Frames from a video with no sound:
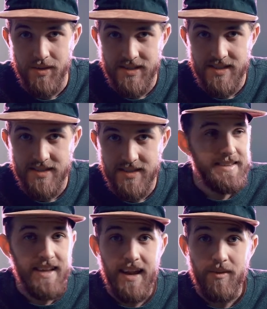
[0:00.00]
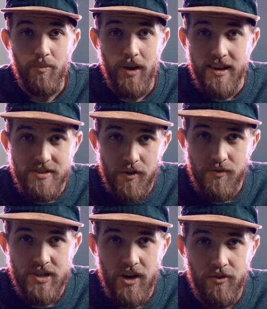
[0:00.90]
business is that when I started
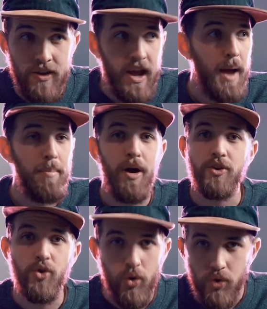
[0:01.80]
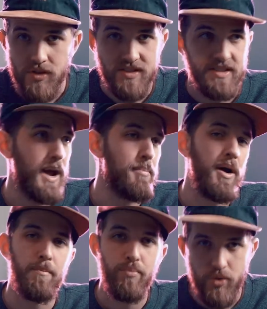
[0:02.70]
photography, I bought courses, I
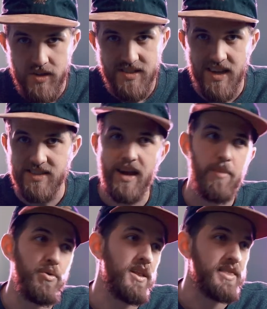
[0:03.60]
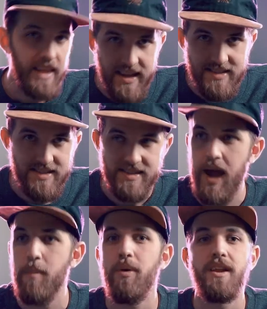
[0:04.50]
bought presets, I bought lenses,
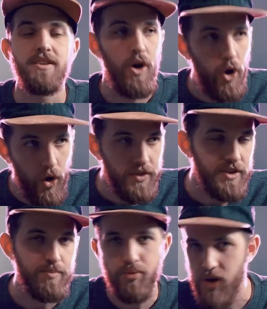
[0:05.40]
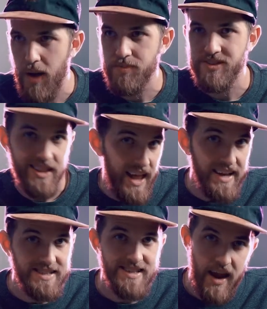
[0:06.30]
I bought all these props,
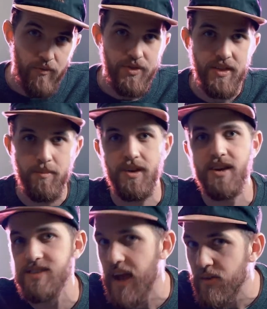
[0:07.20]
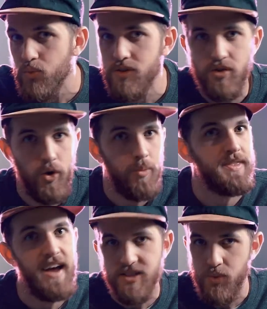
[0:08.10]
lights, everything, because everyone told me
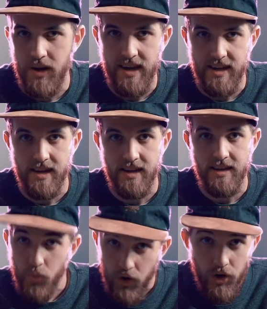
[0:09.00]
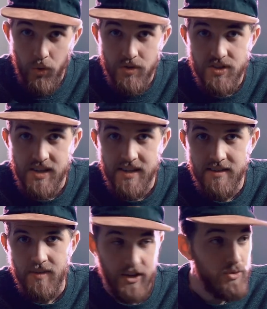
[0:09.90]
that's what I needed. You wanna know what you
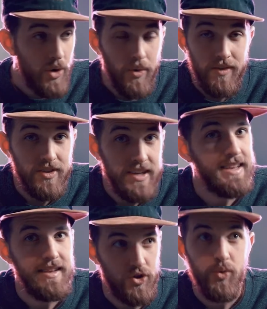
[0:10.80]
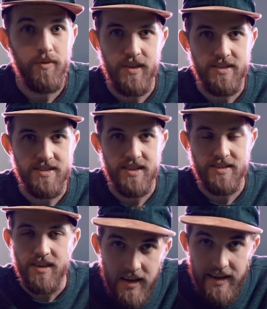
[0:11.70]
need? And you don't even need 2 of these
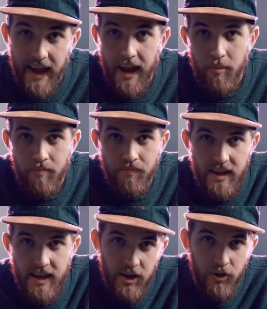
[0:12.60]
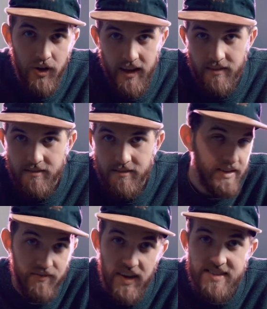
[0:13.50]
things. A game, internet,
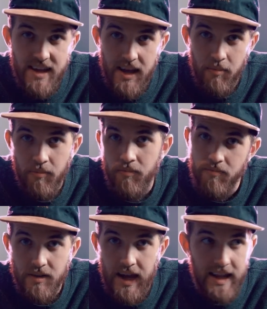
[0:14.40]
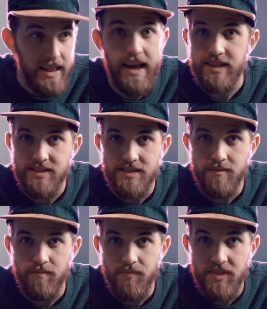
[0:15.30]
face cam, and lights.
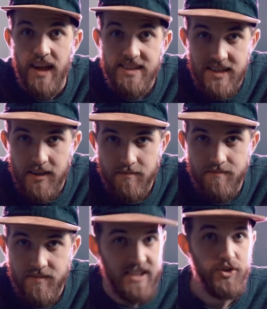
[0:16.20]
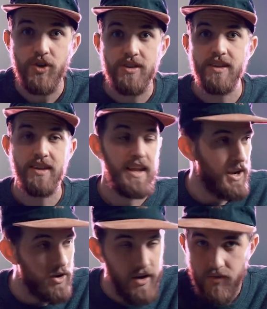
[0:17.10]
That's it. That's all you need. And
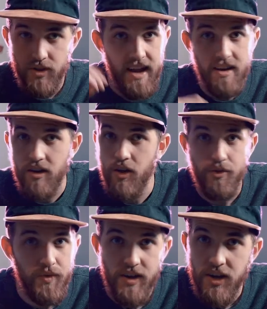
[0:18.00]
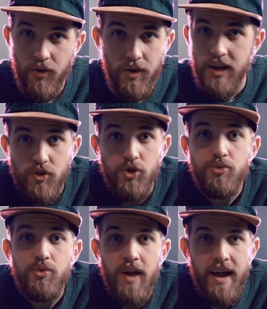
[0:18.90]
I'll cover that in another video. You
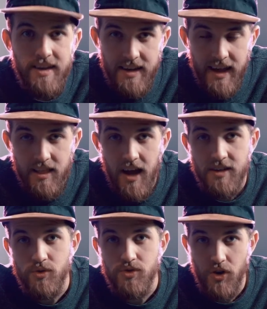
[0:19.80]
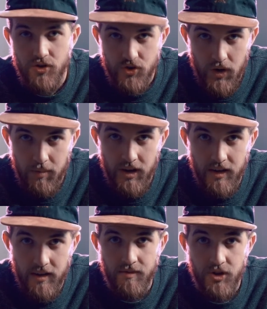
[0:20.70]
do not need a lot to start streaming.
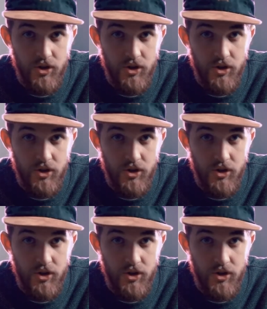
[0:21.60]
You